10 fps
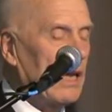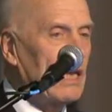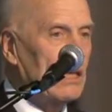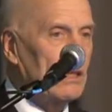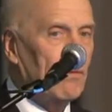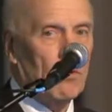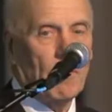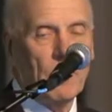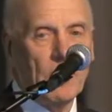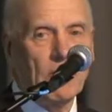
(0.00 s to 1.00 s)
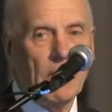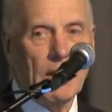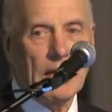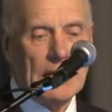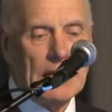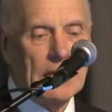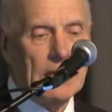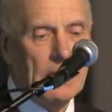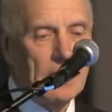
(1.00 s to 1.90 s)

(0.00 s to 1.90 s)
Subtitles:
energy from grid,